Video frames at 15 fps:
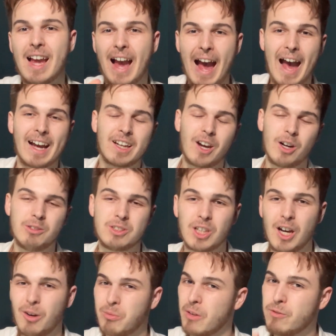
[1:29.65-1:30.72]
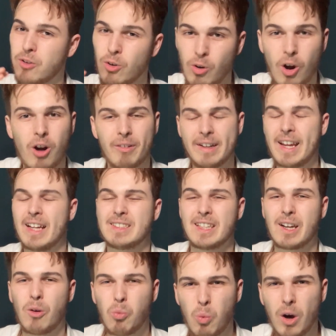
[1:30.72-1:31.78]
at COTA with Ferrari getting
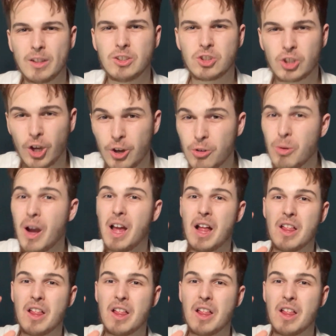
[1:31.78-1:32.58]
a 1-2.